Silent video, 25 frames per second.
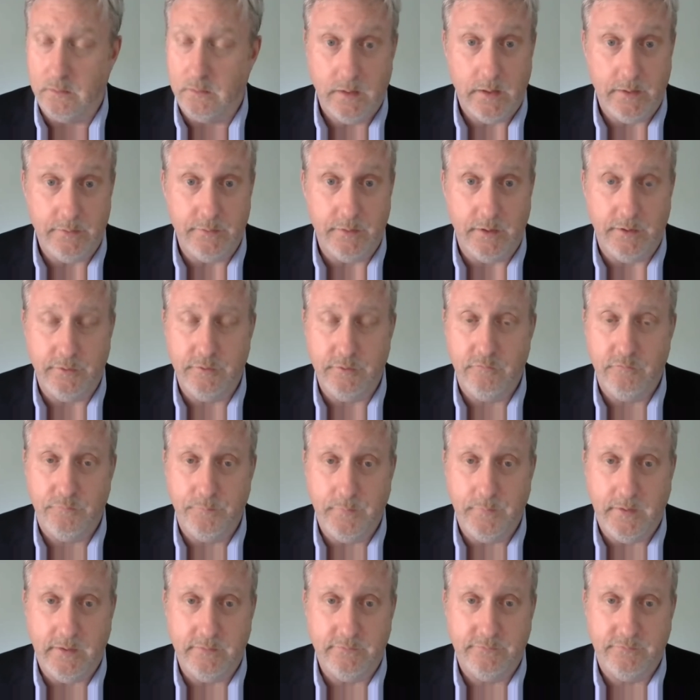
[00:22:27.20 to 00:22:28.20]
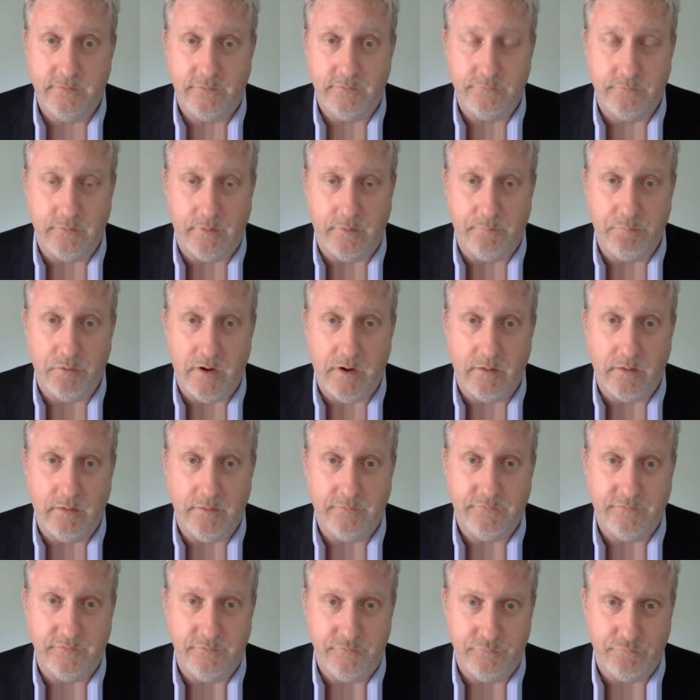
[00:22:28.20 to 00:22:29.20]
And you've made such great
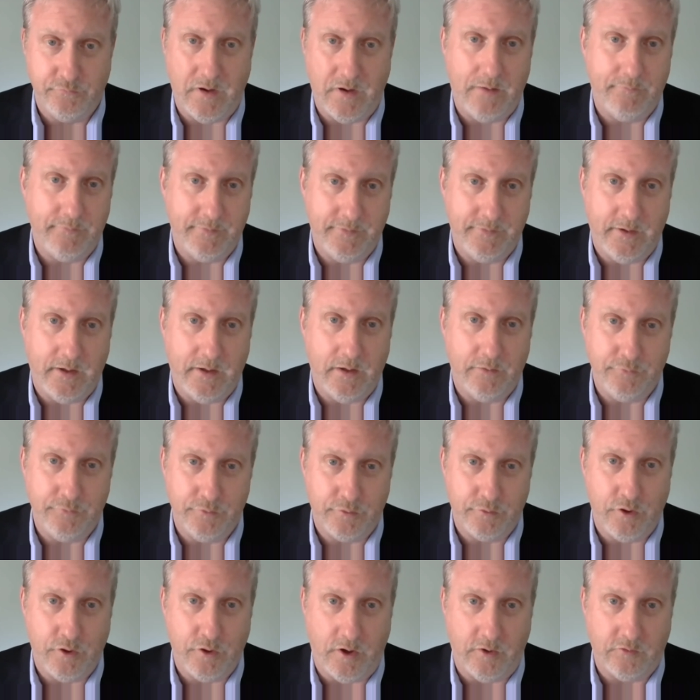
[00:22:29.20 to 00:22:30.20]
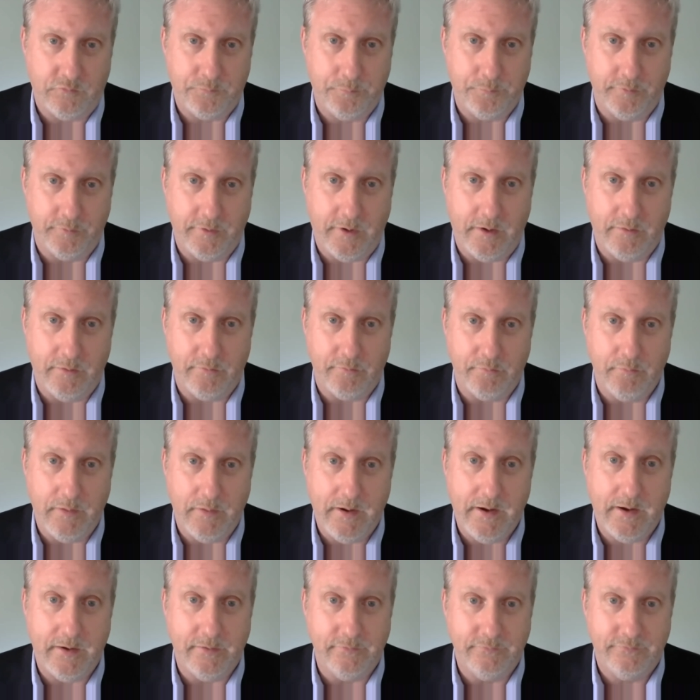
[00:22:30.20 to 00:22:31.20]
progress in driving down your cost per dollar
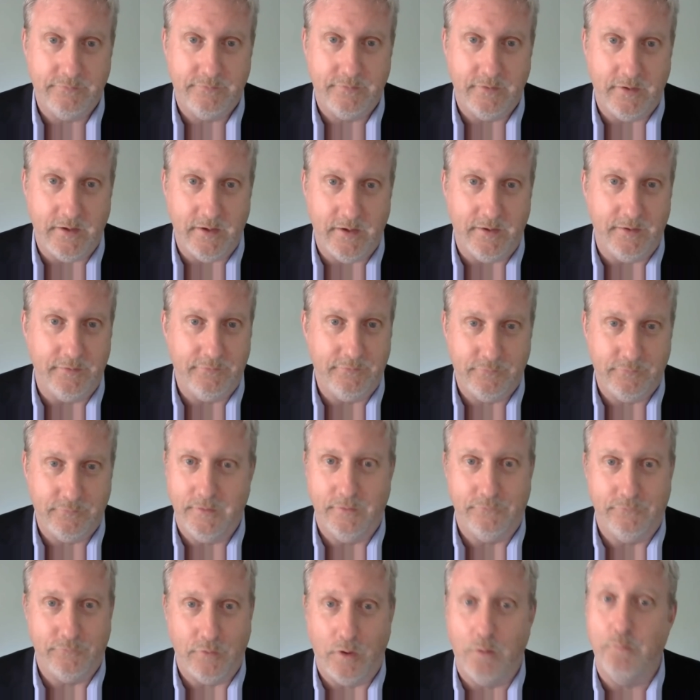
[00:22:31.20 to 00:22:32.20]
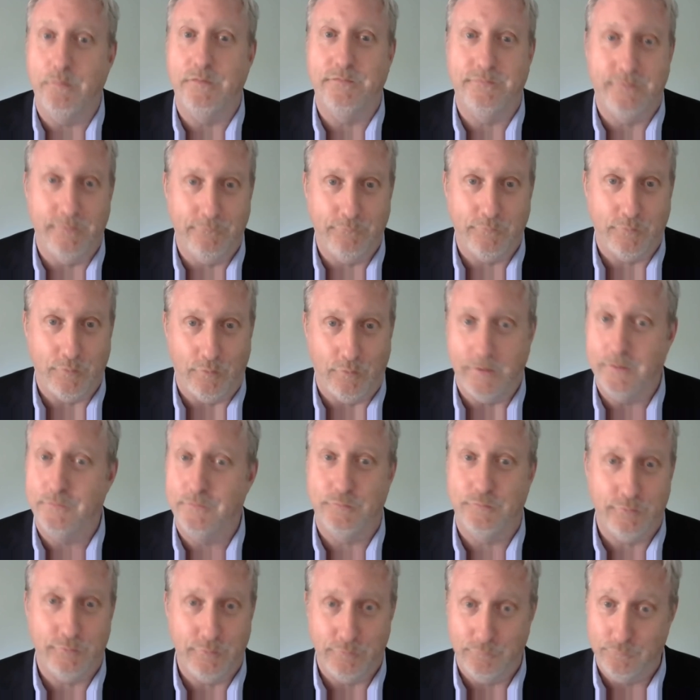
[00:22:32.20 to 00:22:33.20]
raised, and it's always difficult
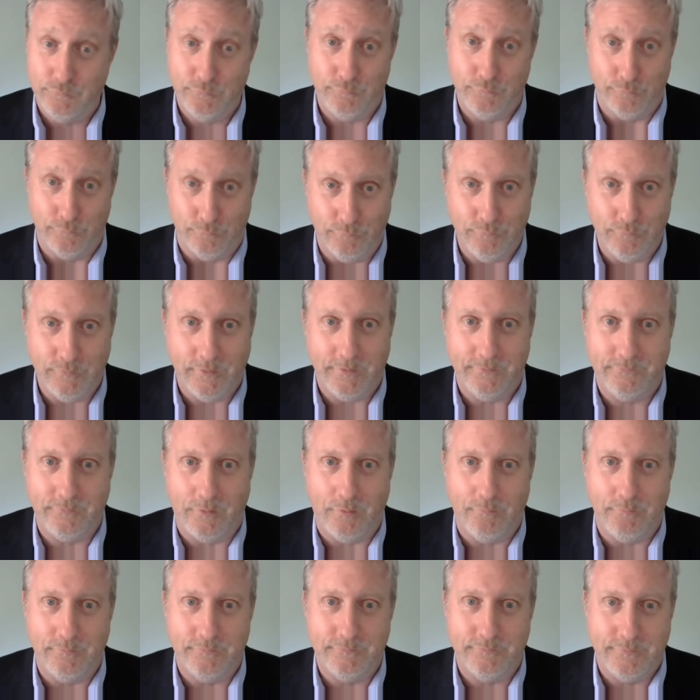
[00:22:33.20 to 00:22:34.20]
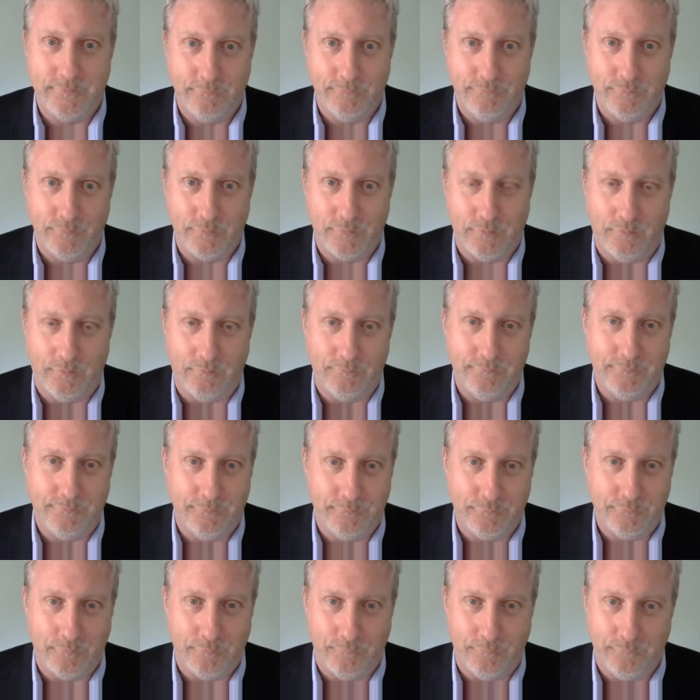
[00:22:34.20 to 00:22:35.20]
until you do. It's always difficult to
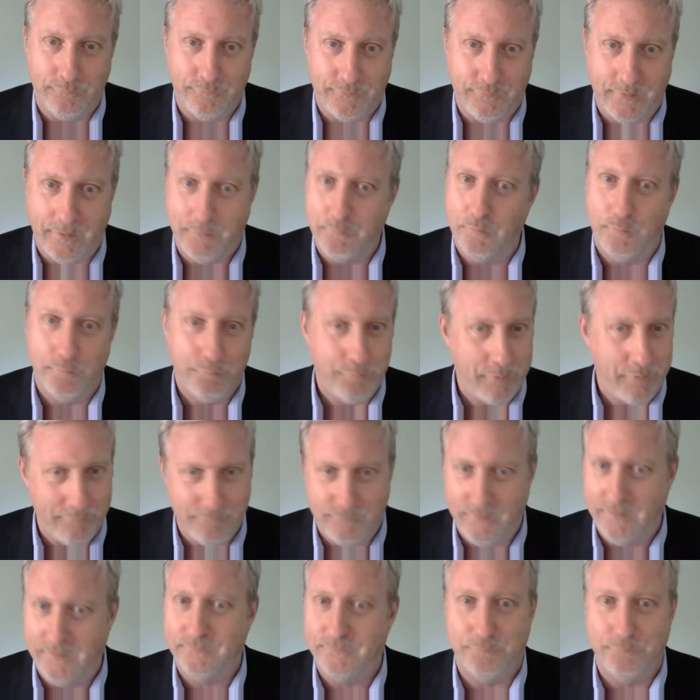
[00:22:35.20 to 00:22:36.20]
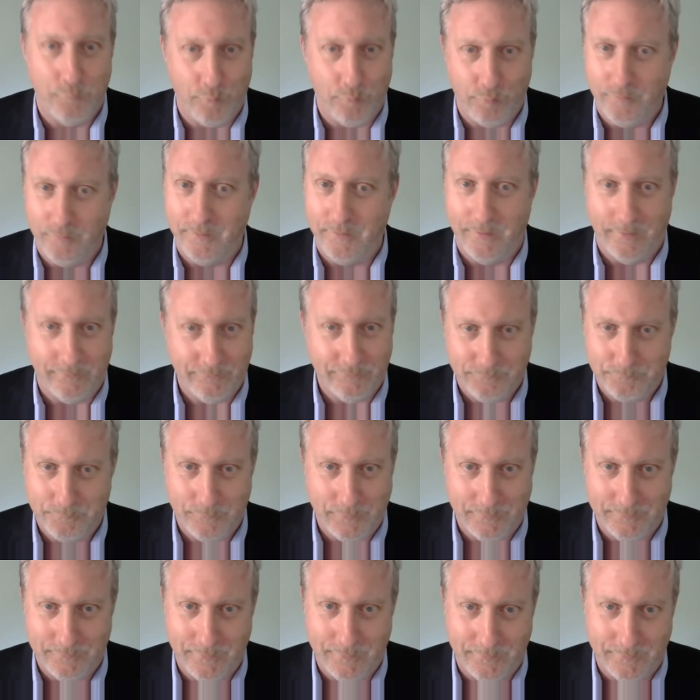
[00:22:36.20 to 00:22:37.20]
sort of say, well, invest more in us
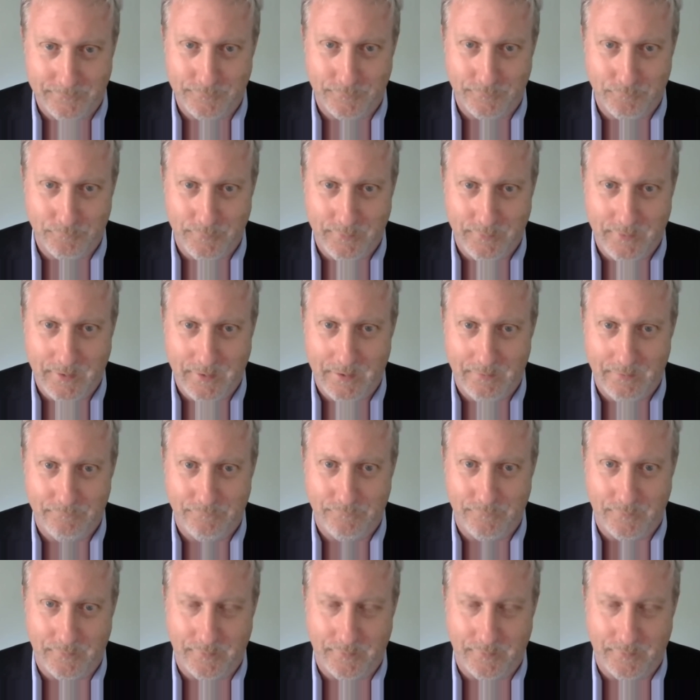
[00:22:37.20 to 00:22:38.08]
until we have